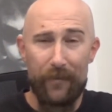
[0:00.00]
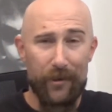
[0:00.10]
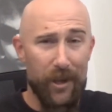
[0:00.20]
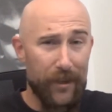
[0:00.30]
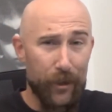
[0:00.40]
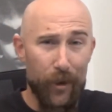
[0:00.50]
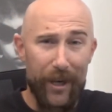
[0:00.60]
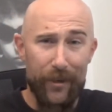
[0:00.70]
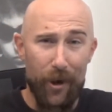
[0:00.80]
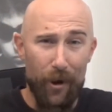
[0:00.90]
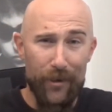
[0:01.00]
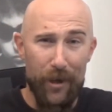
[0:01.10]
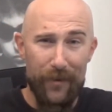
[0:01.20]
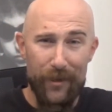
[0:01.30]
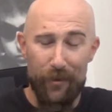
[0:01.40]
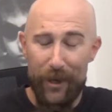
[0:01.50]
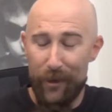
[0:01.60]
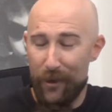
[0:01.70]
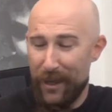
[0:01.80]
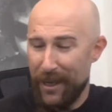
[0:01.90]
There's lots of great guitars on this
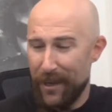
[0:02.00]
record,